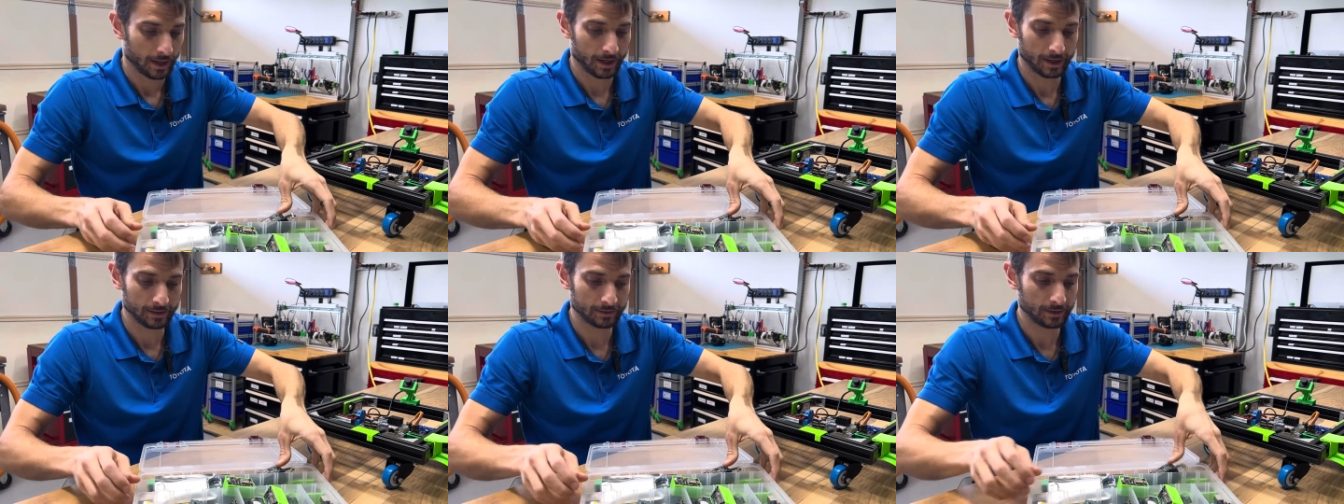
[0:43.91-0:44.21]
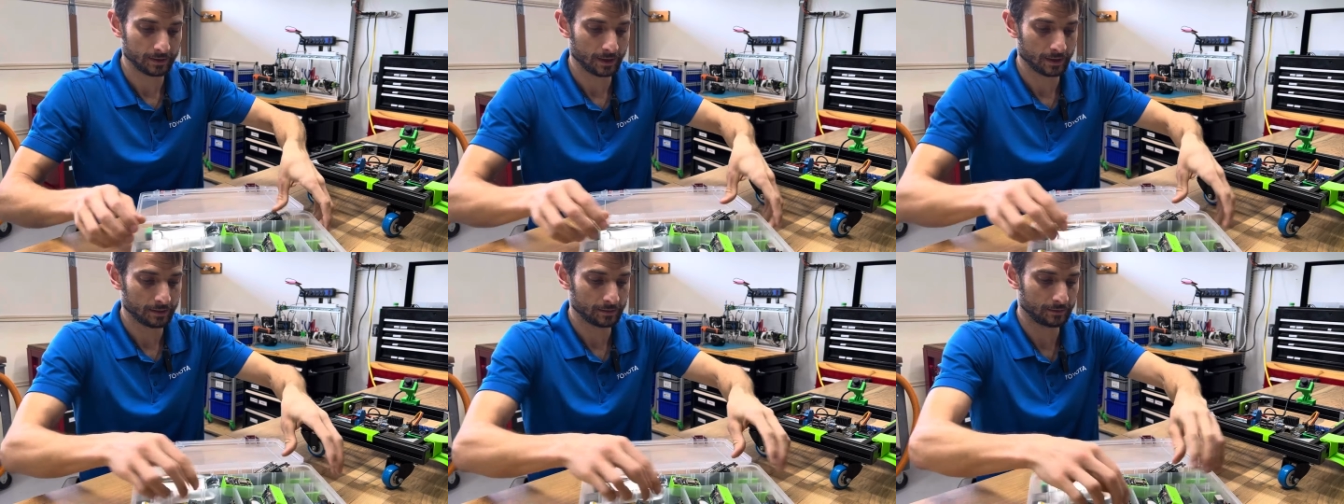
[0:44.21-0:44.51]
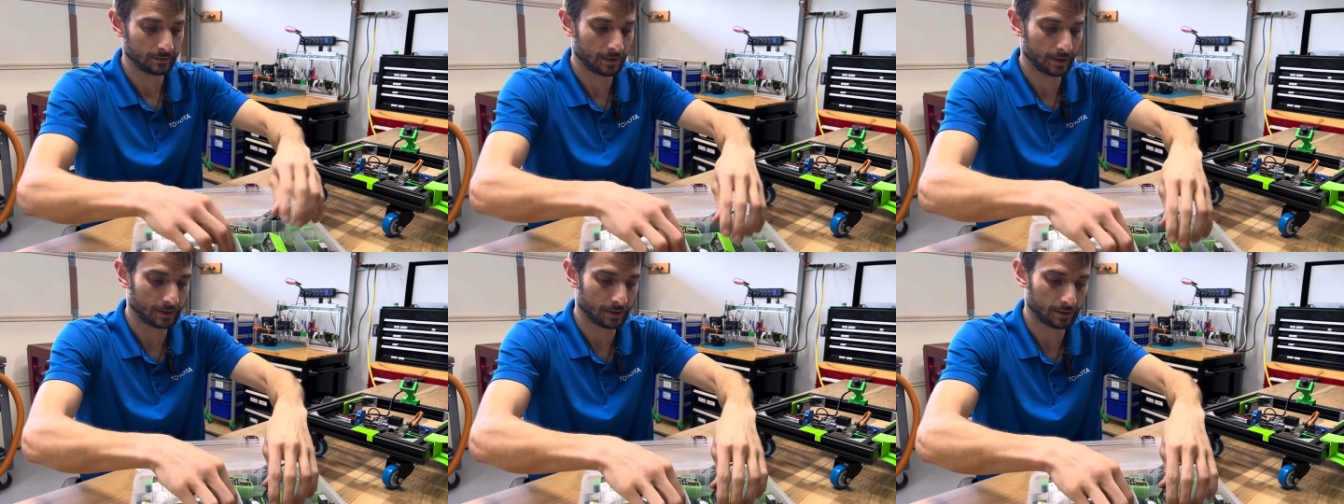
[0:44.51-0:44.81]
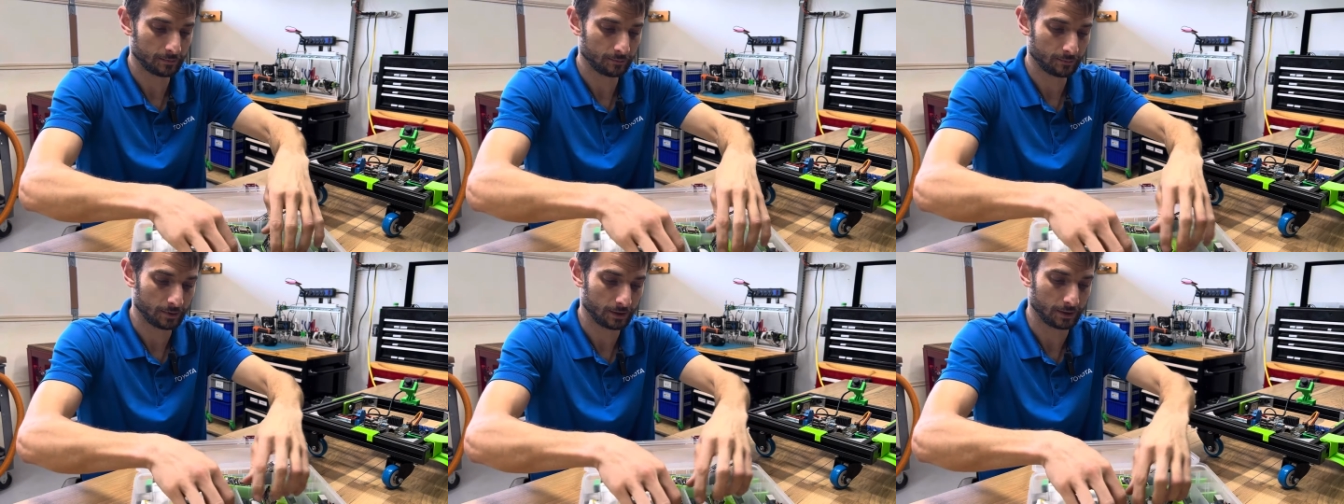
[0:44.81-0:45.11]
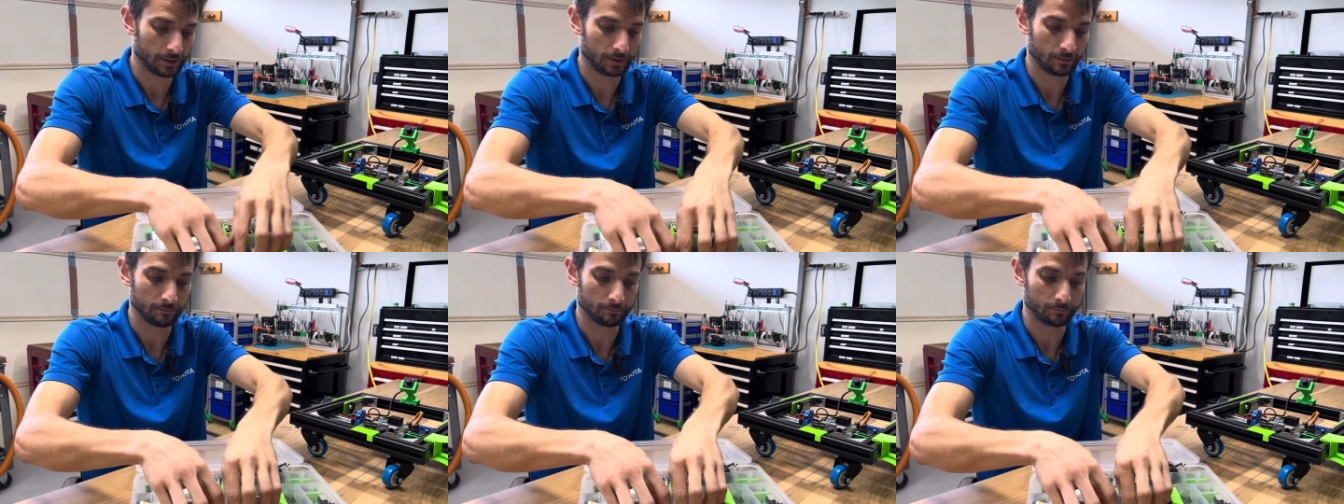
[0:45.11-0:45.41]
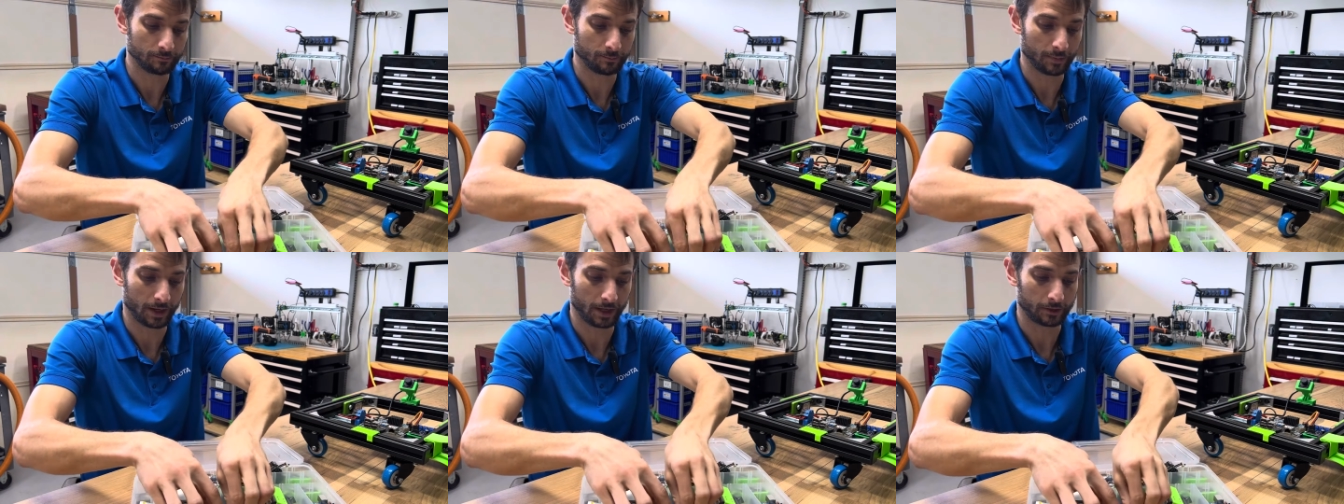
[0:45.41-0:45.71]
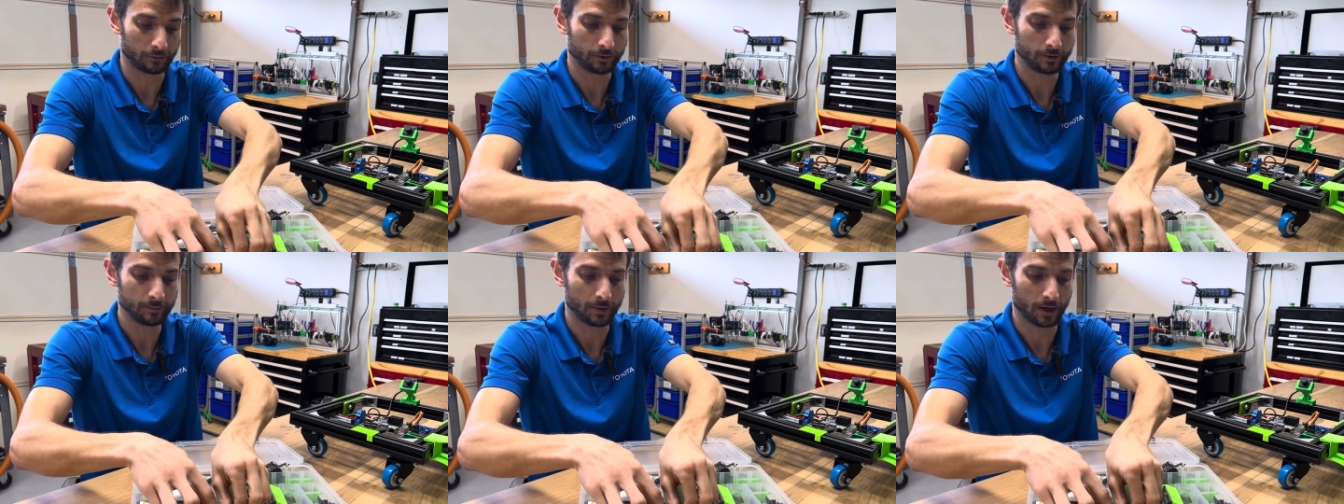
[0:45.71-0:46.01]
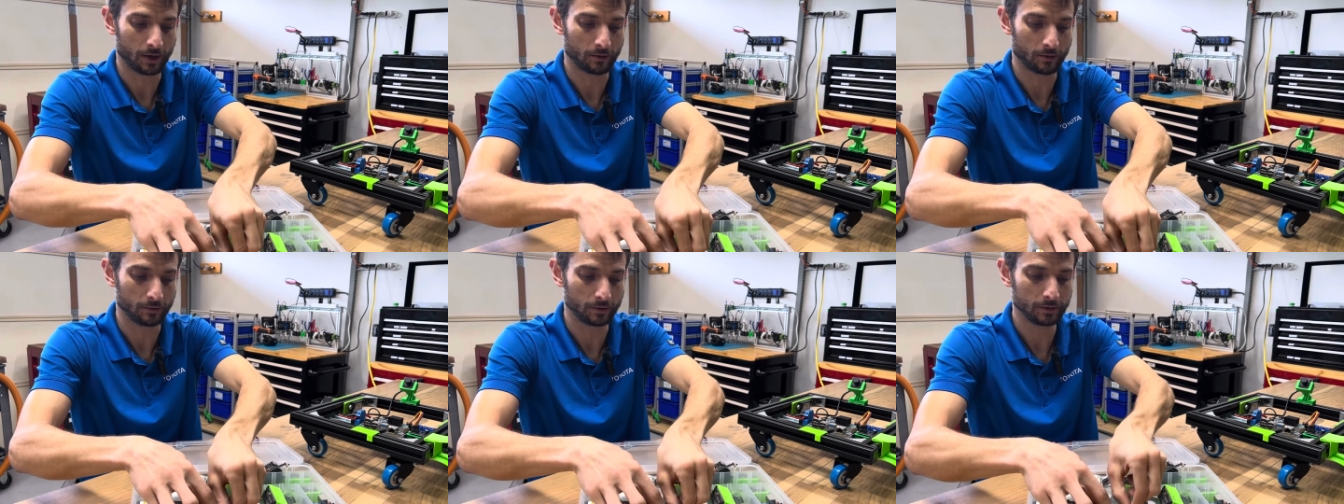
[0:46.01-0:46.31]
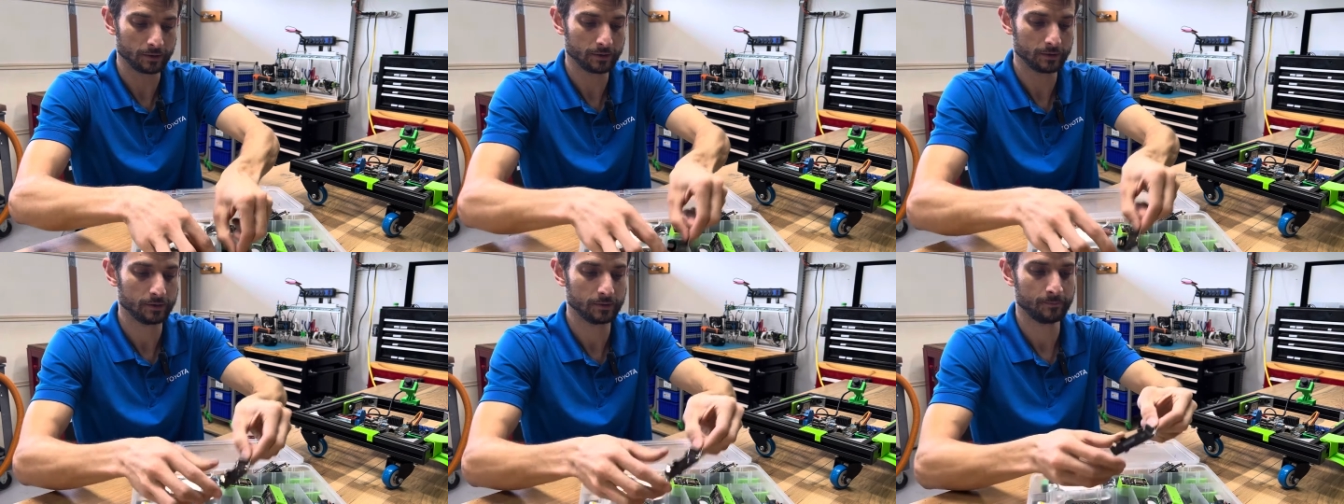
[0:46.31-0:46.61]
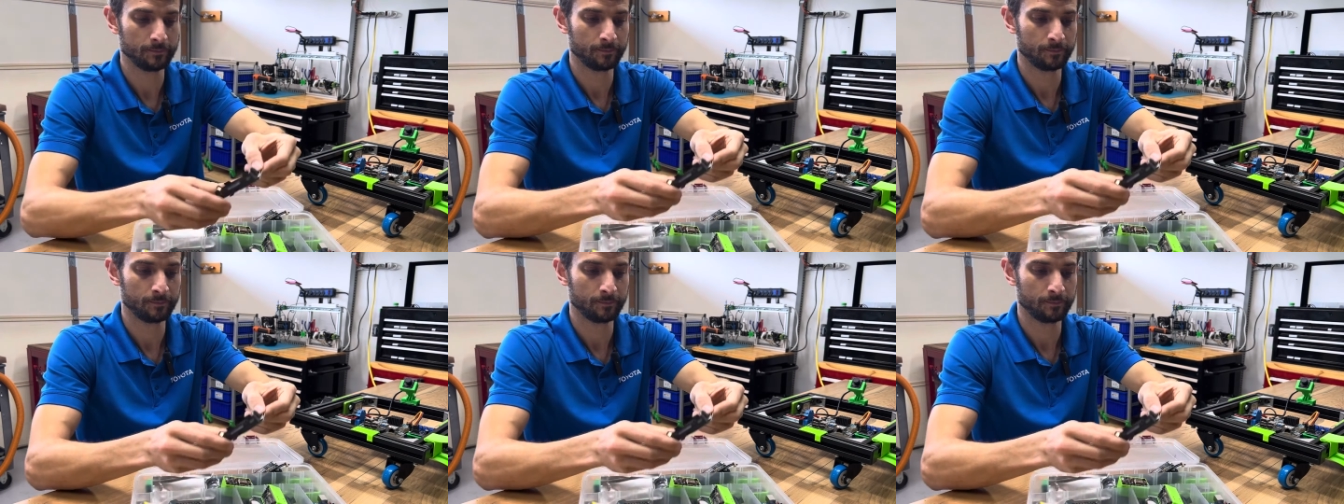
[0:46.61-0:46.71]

and then they can be battery powered